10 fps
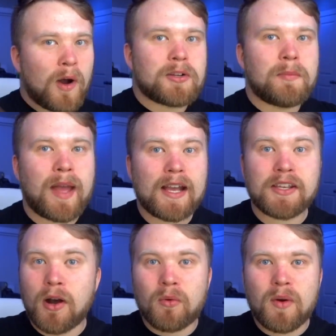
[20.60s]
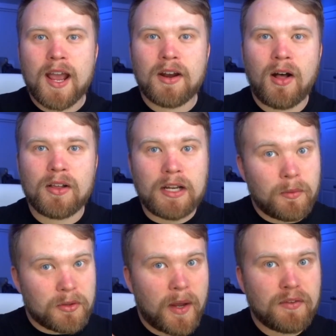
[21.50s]
Welcome back, y'all. Ryan Hall here
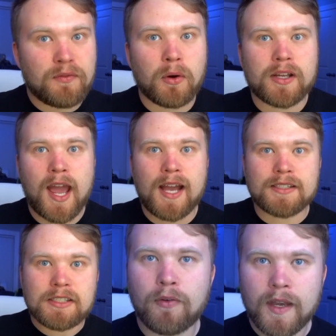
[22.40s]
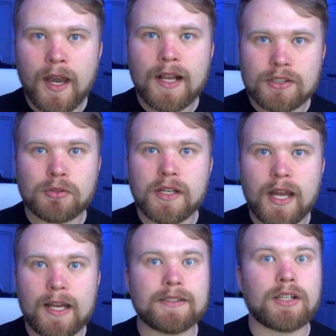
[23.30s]
with the weather forecast. For the next 3
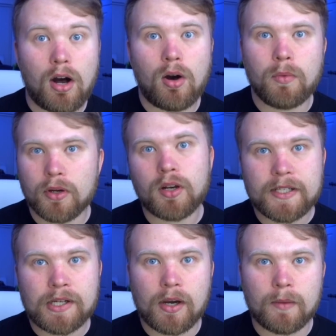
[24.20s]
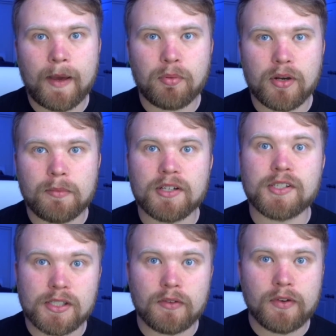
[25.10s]
days, all we're going to be talking about pretty much
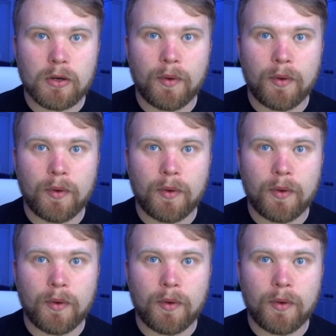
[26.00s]
is severe